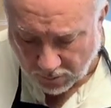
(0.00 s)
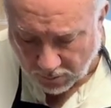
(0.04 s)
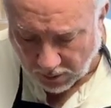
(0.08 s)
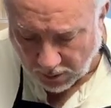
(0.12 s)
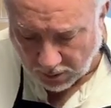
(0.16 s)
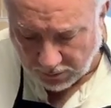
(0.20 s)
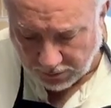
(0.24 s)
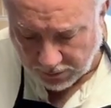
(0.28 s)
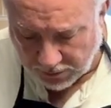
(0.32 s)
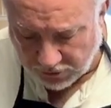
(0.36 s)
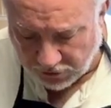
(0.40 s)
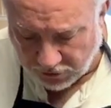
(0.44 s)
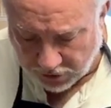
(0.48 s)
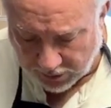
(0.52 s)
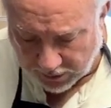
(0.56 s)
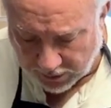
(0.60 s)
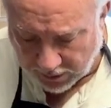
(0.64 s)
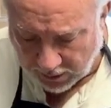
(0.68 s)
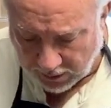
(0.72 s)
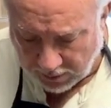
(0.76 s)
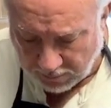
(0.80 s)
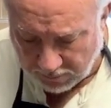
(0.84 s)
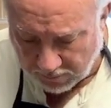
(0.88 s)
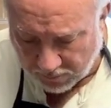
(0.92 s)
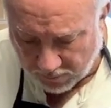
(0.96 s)
The
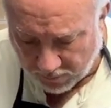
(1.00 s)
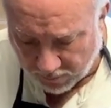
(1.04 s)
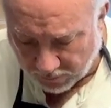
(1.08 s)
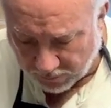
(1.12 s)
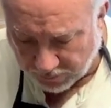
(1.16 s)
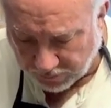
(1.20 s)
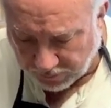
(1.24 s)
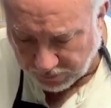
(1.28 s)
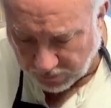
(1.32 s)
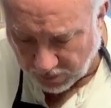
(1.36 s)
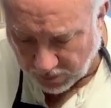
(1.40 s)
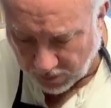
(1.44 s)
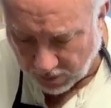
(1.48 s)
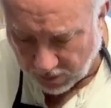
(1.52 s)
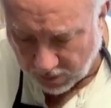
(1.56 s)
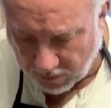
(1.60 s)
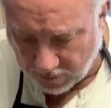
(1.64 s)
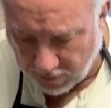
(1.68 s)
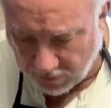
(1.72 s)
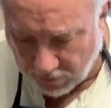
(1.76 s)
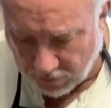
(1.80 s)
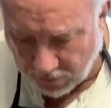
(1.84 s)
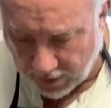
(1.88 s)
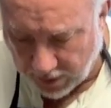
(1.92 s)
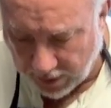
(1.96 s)
chicken,
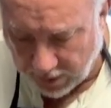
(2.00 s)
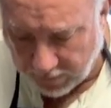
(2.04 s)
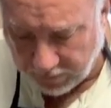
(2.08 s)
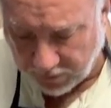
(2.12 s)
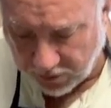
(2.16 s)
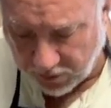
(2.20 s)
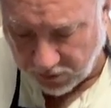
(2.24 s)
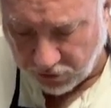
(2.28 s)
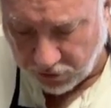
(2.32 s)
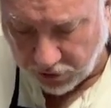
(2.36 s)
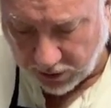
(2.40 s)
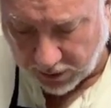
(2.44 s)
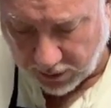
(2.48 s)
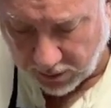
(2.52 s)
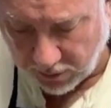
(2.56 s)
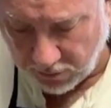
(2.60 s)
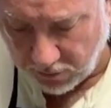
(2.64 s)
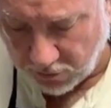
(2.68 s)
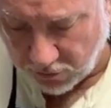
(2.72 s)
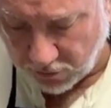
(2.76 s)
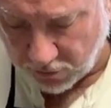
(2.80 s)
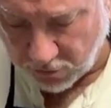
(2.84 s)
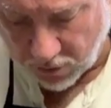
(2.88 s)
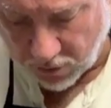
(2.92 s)
okay, the chicken just